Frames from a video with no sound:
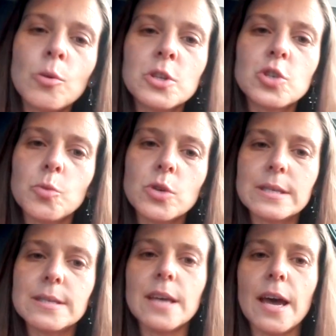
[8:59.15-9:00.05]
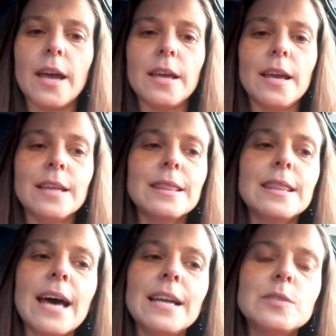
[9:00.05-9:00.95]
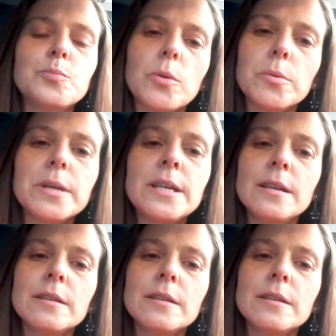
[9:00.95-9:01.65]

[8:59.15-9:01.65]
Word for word: much more to say. And that is probably